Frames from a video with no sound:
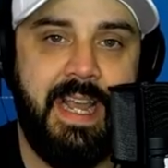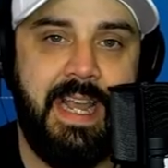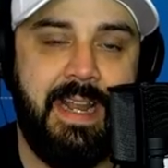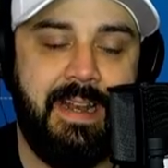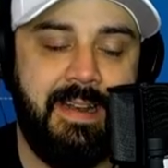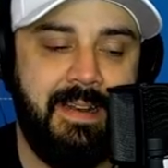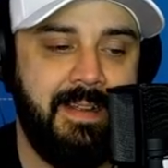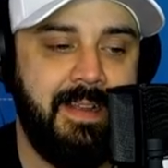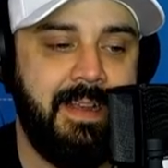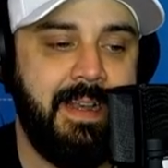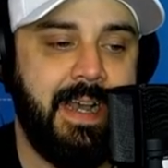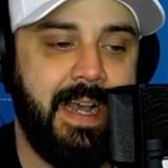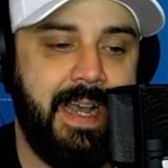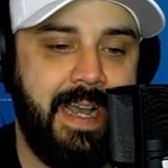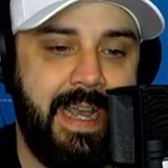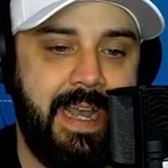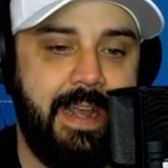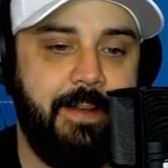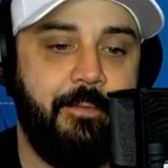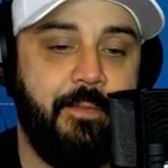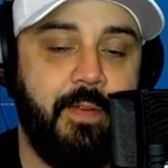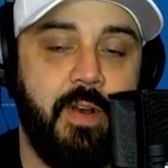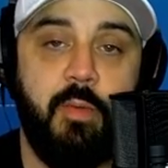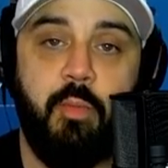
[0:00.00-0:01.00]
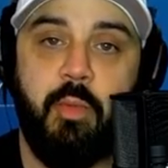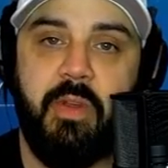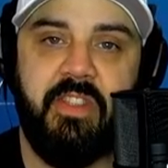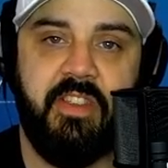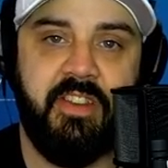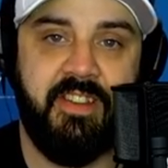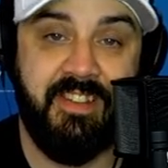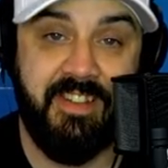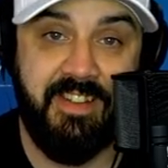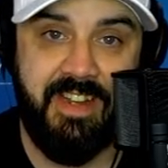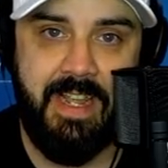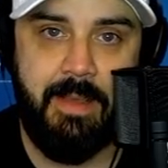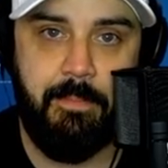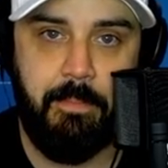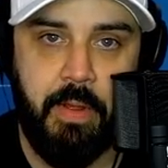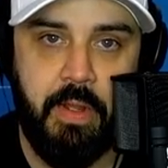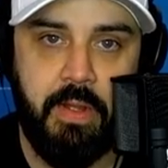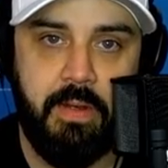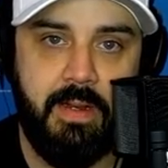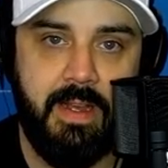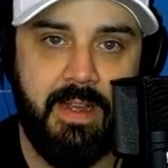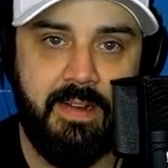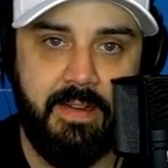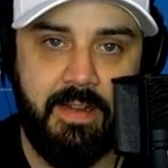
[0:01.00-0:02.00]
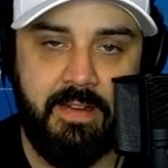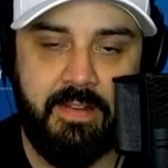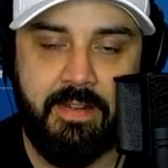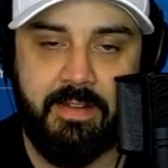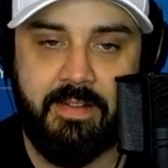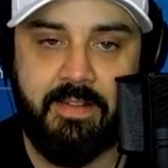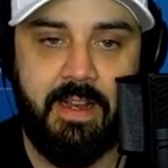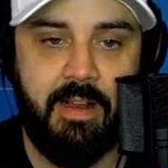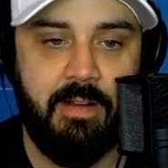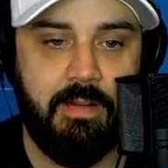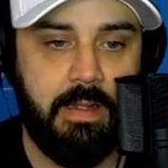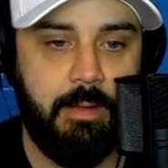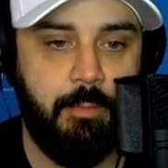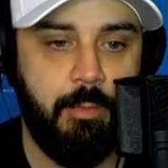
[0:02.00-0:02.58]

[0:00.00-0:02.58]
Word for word: it, I had fun with Snip, not necessarily